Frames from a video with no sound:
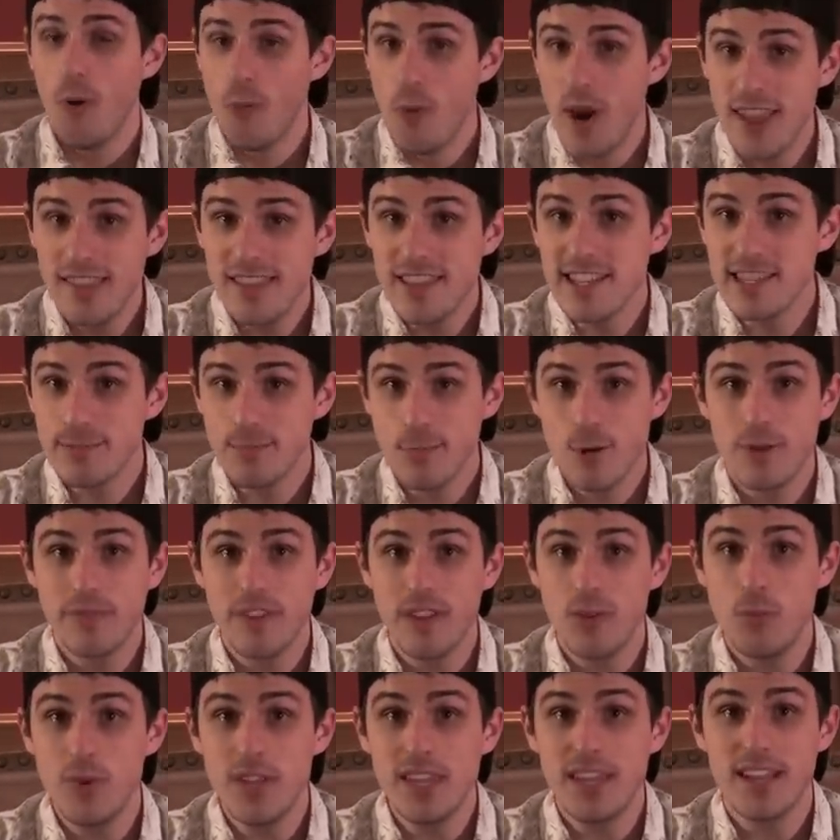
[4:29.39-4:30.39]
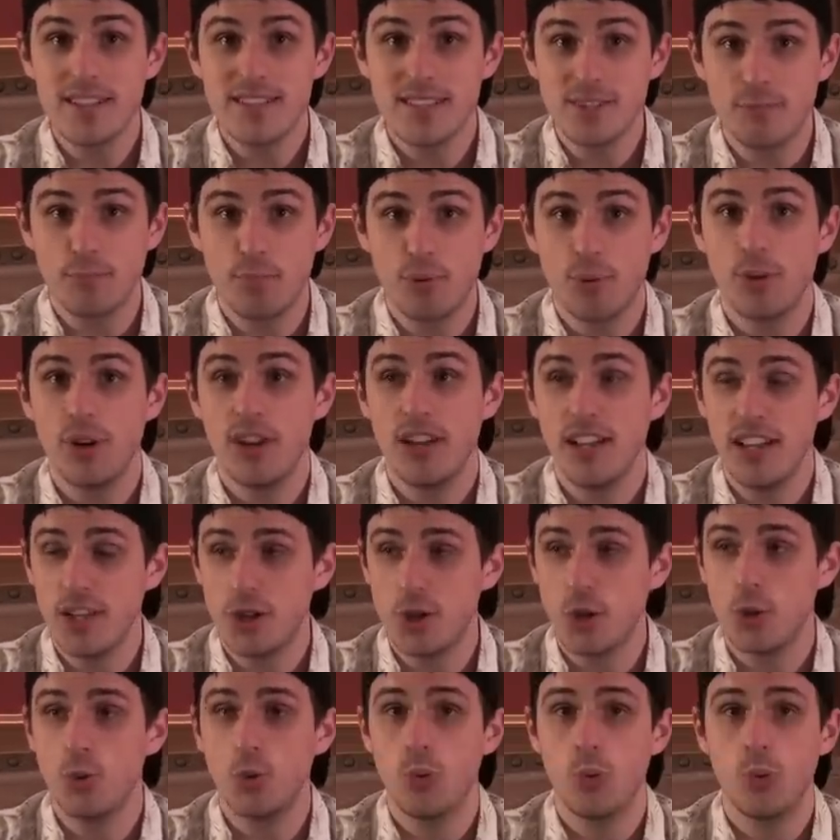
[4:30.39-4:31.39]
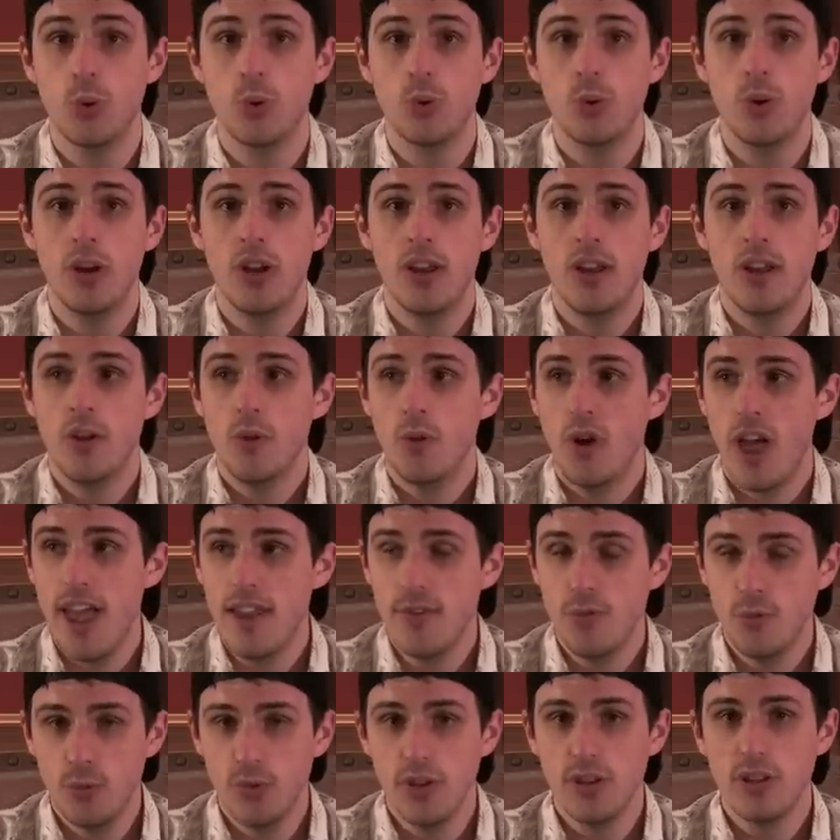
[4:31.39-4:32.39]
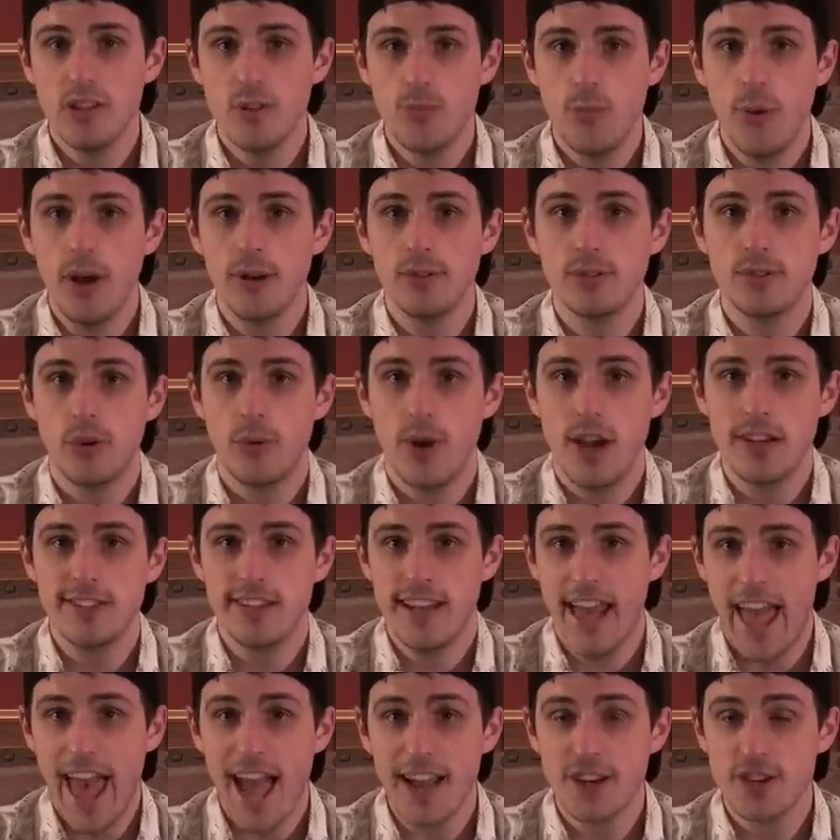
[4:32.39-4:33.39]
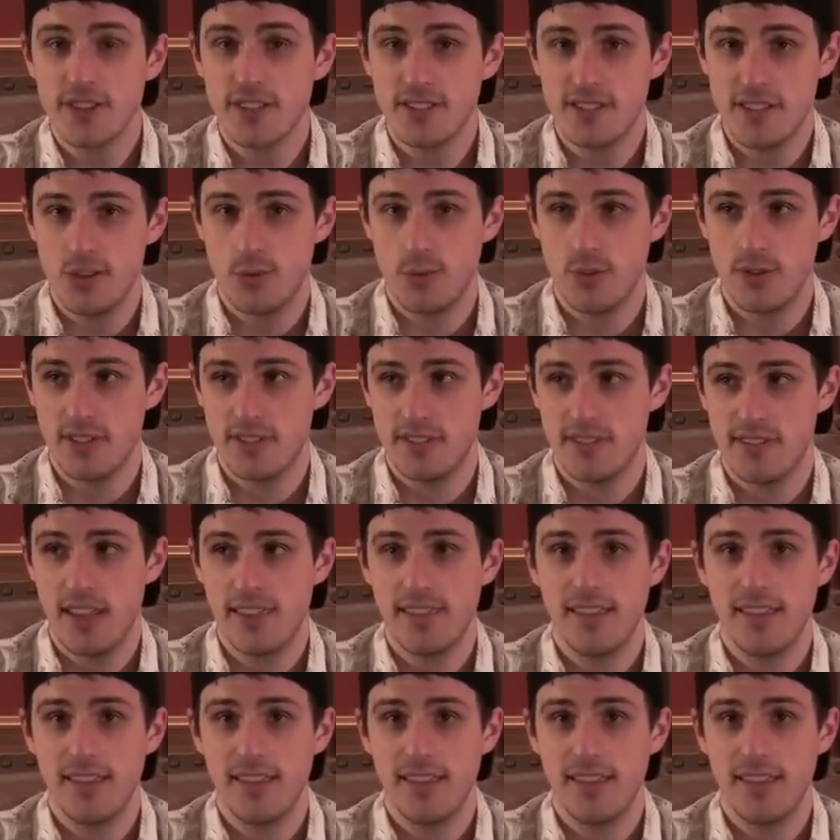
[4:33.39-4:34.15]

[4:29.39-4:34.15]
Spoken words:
In this movie, we get some pretty cool and really well-directed action sequences.